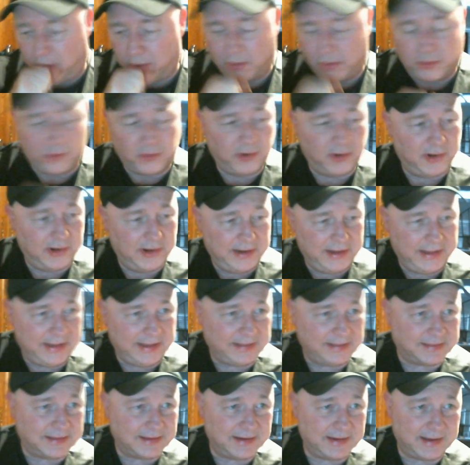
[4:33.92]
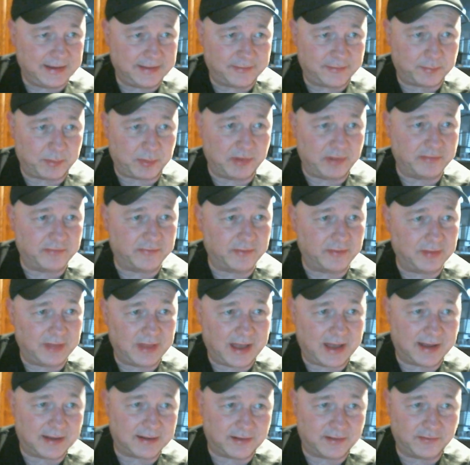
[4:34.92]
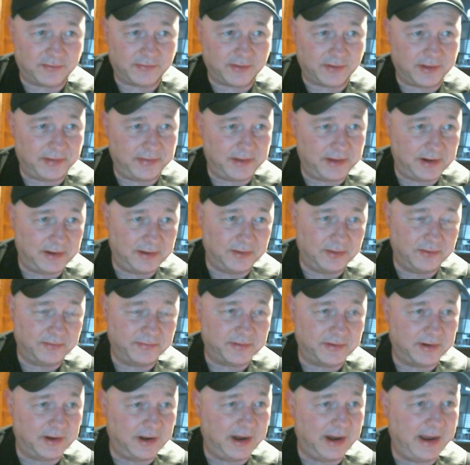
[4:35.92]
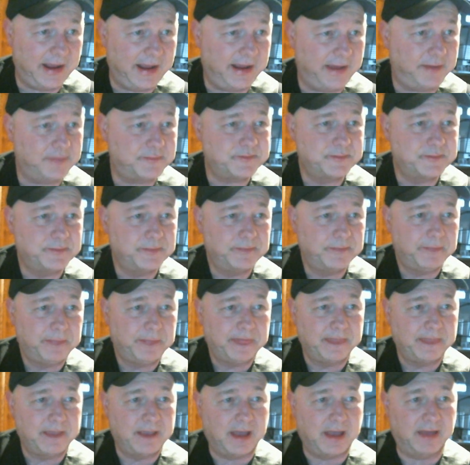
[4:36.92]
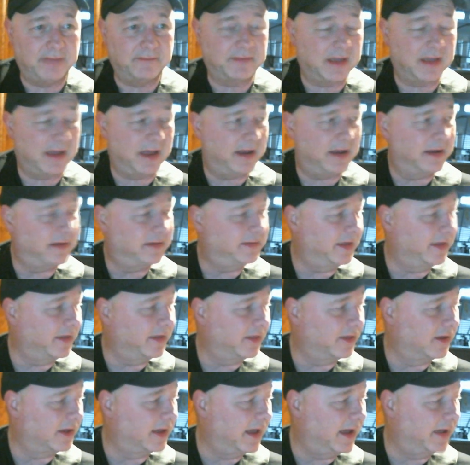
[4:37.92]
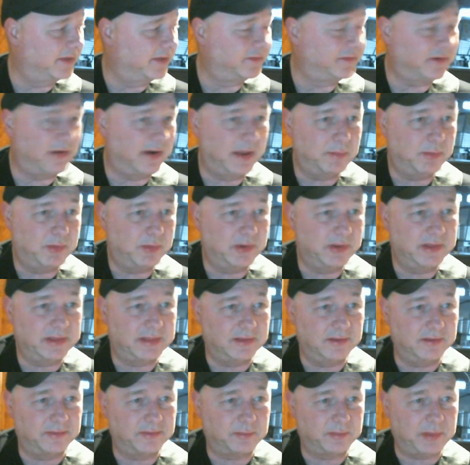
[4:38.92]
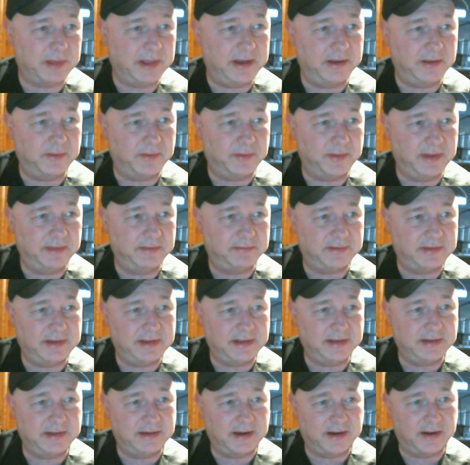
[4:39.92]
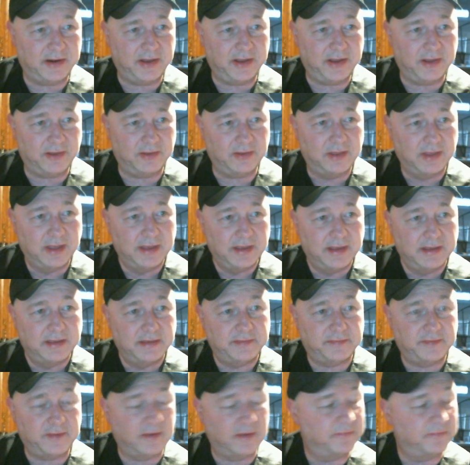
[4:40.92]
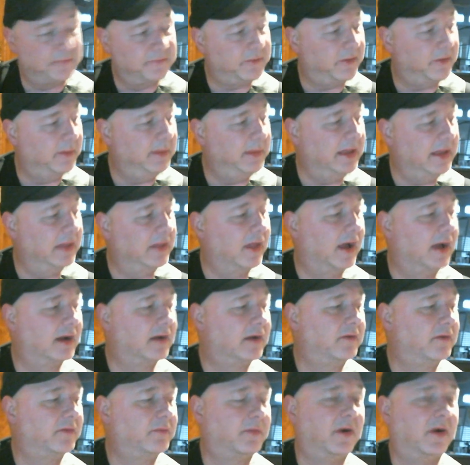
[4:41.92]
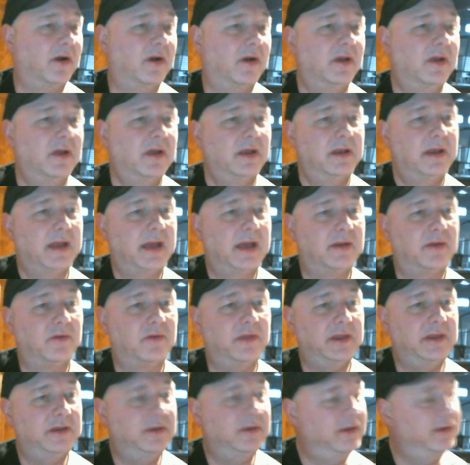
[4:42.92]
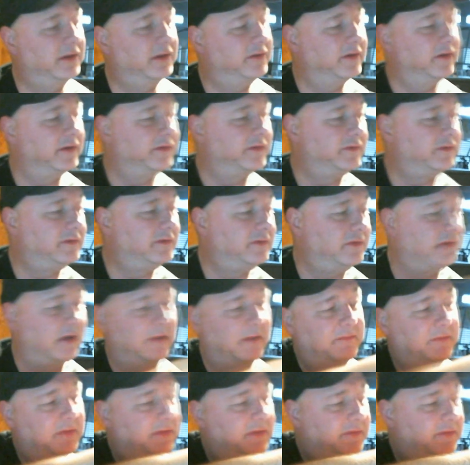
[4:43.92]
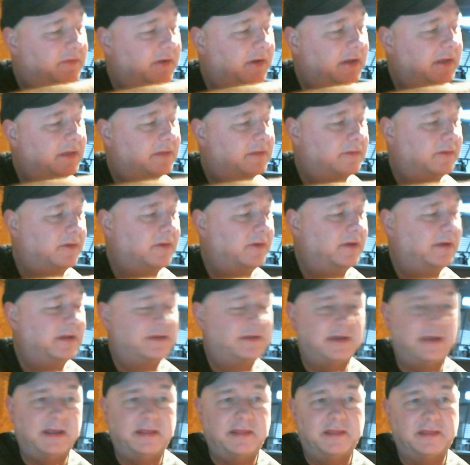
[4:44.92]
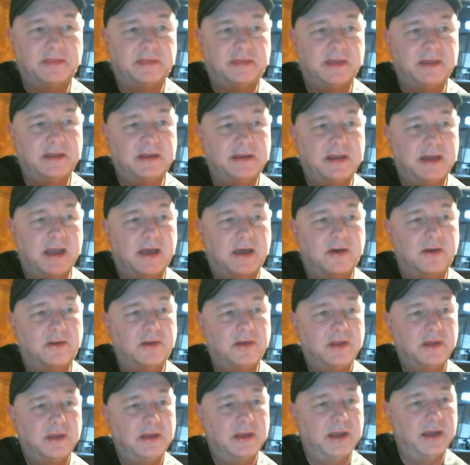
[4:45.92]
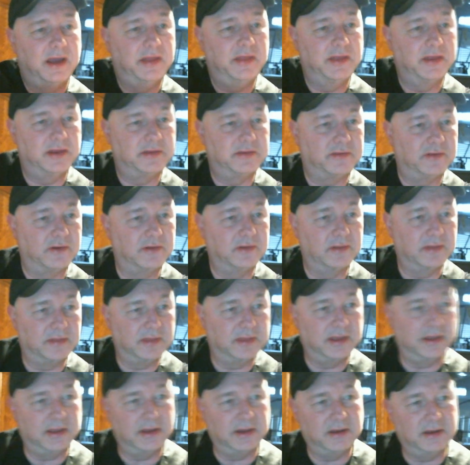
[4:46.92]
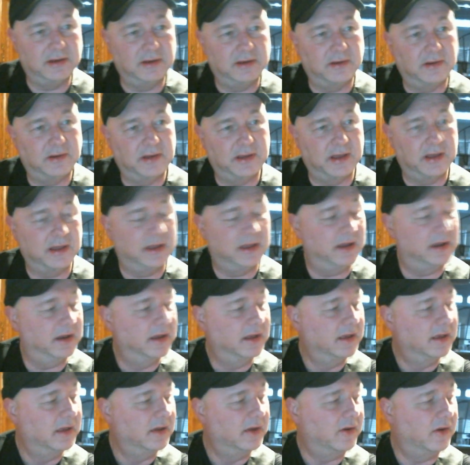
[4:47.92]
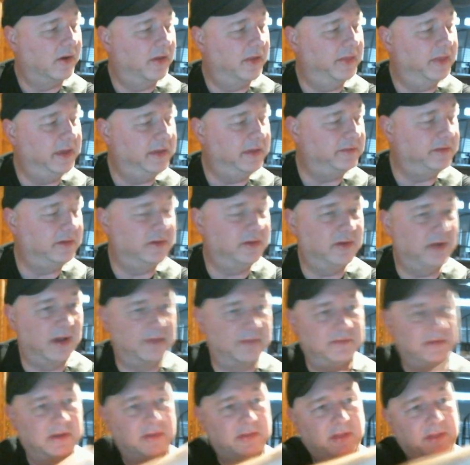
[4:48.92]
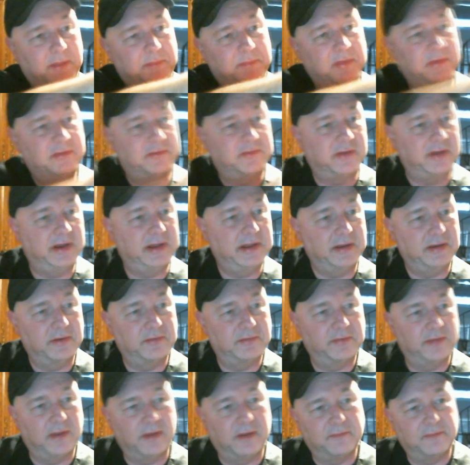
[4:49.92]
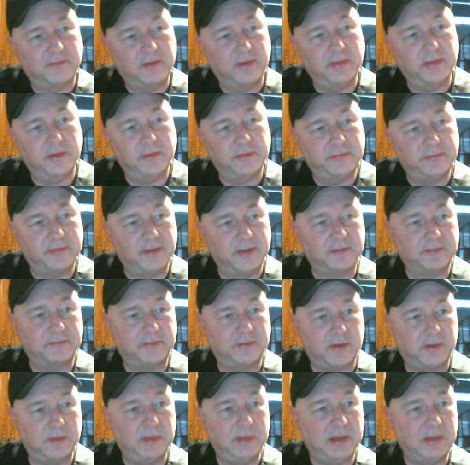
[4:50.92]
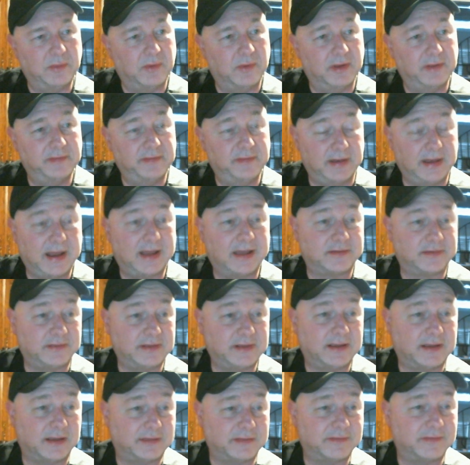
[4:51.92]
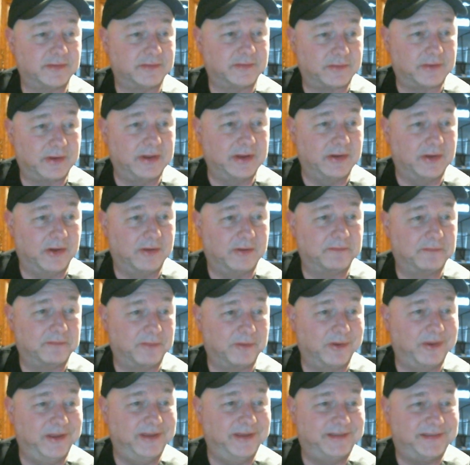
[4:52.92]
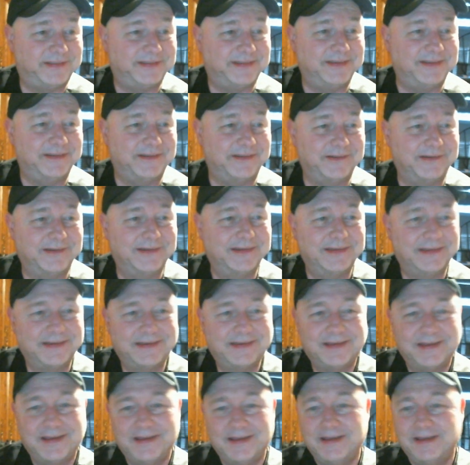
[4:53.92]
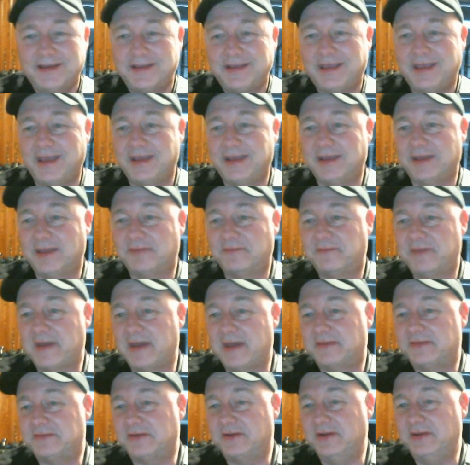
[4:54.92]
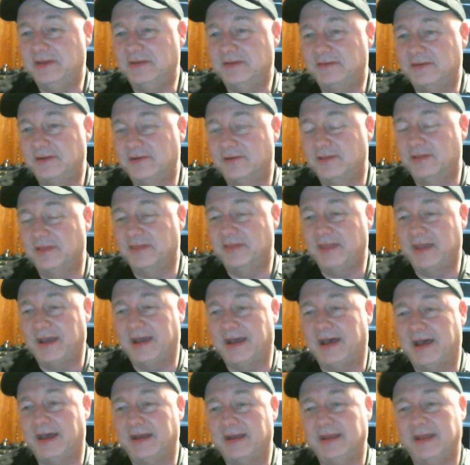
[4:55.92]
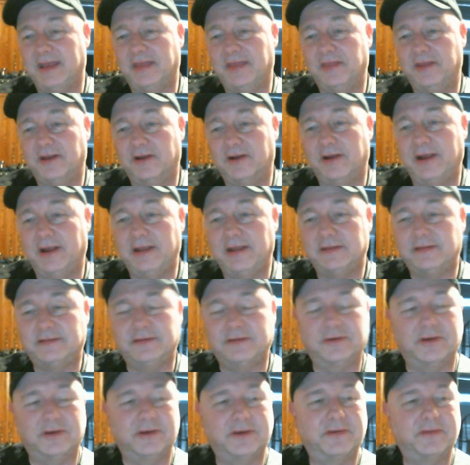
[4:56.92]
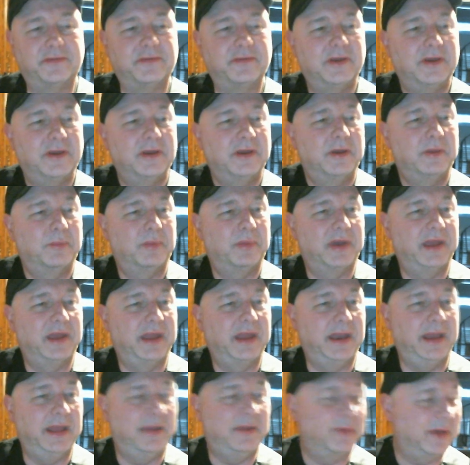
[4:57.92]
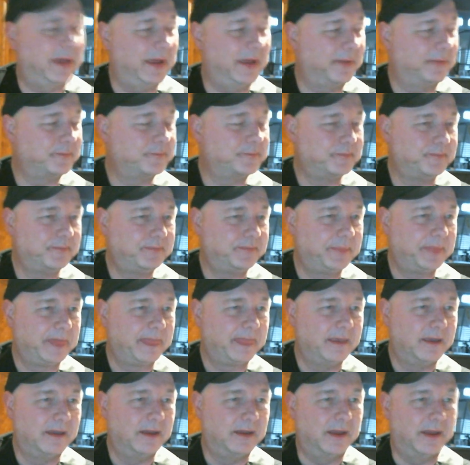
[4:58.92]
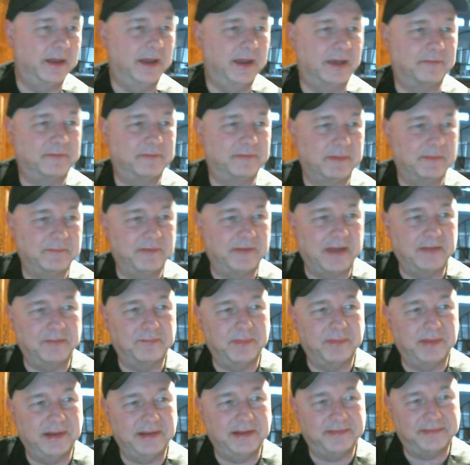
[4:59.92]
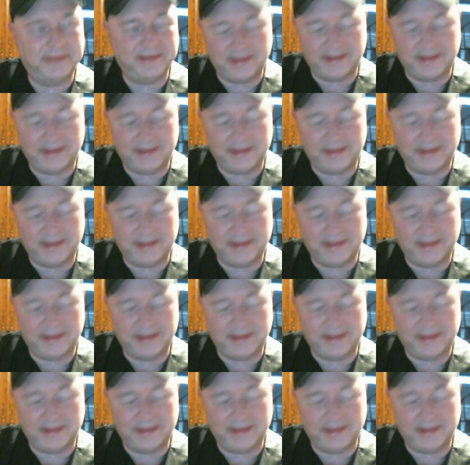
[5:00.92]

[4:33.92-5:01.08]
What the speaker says: Horton Heat that had Spertzel lockers on there. Those are great. I've got a Telecaster. I put those Planet Waves Diodario self-trimming lockers where not only do you just shove the string through and tighten the thing down and then turn the thing and you're done. On these, you do have to clip the string yourself. On those self-trimming ones, it actually cuts the string off for you too. Can't get faster and easier than that, and they're great tuners. But anyway, enough. I'm 5 minutes